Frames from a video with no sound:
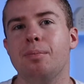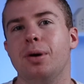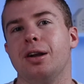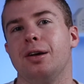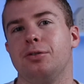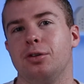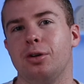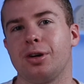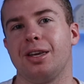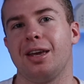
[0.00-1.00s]
But if you're
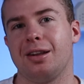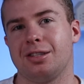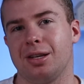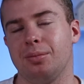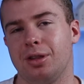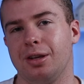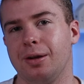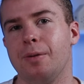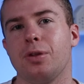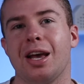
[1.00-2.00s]
looking at
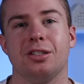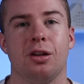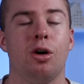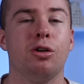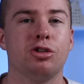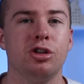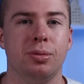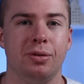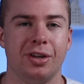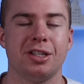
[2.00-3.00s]
something as a
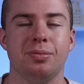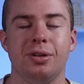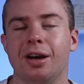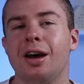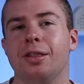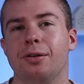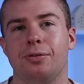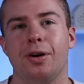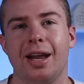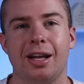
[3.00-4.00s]
long-term investment, the
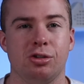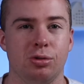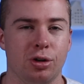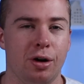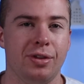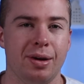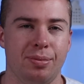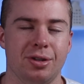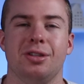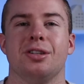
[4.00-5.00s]
financials of that
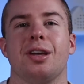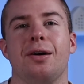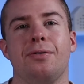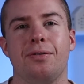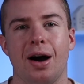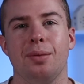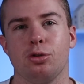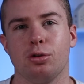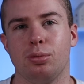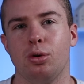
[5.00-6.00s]
business are far
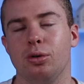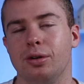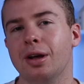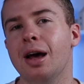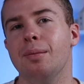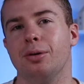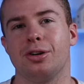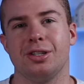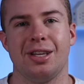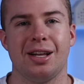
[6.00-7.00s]
more important,
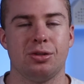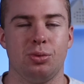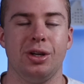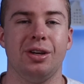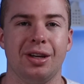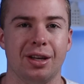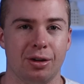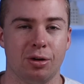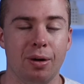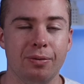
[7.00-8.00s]
because that's where you can get
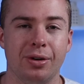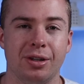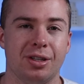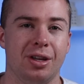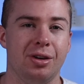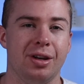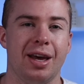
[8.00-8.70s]
the confidence that you can